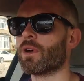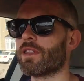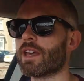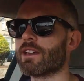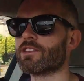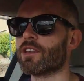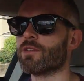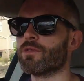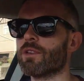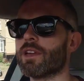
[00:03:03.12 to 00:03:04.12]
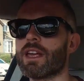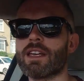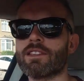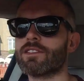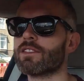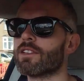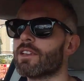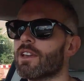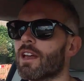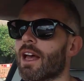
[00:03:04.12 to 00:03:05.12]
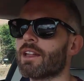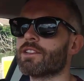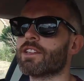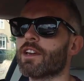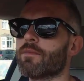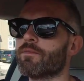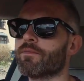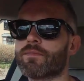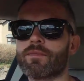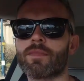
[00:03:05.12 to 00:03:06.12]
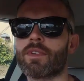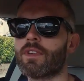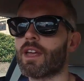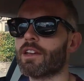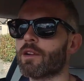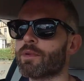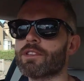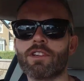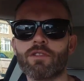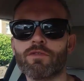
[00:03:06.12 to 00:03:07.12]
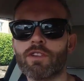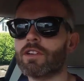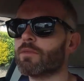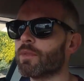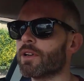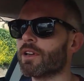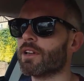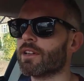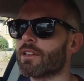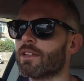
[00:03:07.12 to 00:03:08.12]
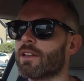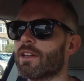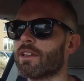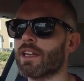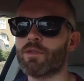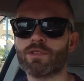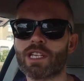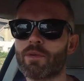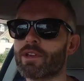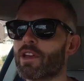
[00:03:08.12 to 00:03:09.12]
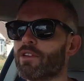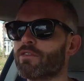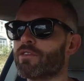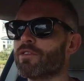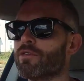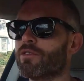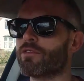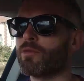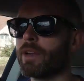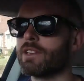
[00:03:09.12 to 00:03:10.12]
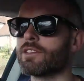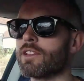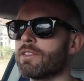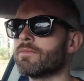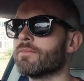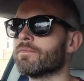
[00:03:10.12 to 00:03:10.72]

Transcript: where the A2 is, and end up in Dover. But yeah, we'll see how we go through Maidstone.